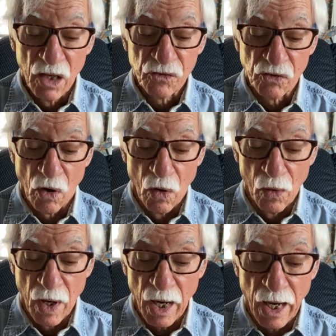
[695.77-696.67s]

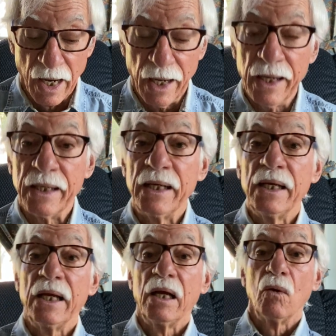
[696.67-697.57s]
So our
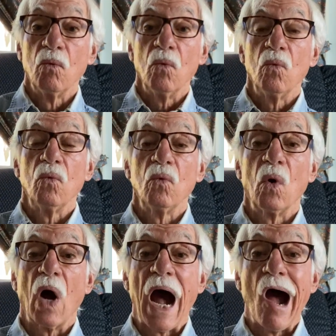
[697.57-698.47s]

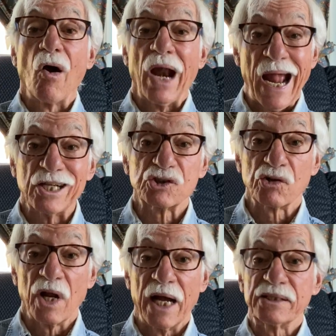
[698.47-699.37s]

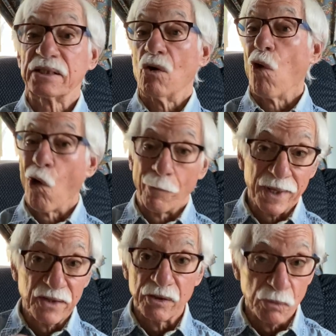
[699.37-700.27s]
astronauts
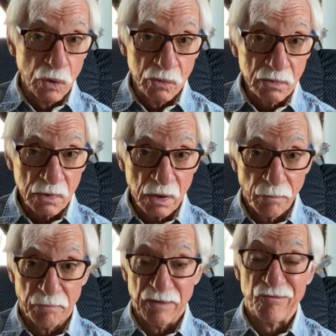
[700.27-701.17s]
orbited the moon
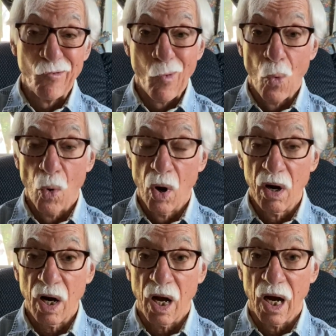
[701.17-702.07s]

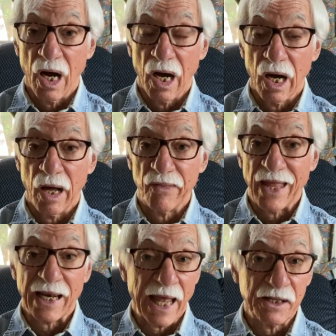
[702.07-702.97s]
before
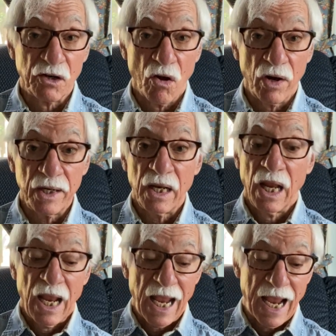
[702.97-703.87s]
they landed on it,
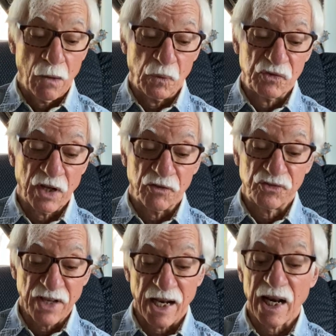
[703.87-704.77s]
and we sent
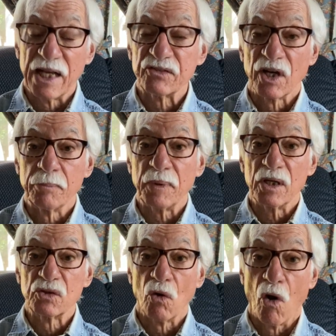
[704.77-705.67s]
satellites
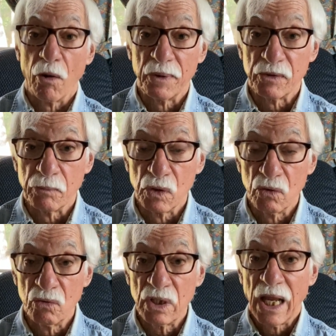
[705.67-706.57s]
up to orbit the
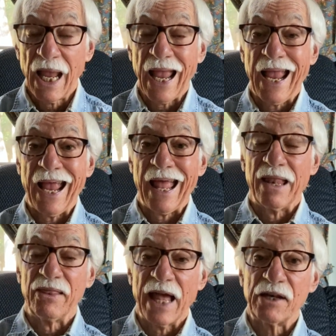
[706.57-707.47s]
moon,
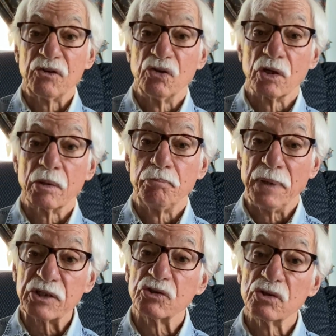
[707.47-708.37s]
and that took
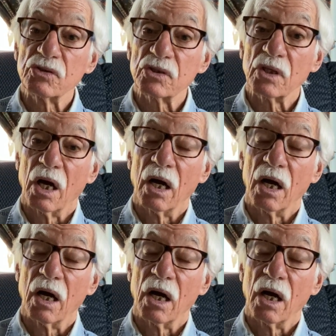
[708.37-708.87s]
pictures.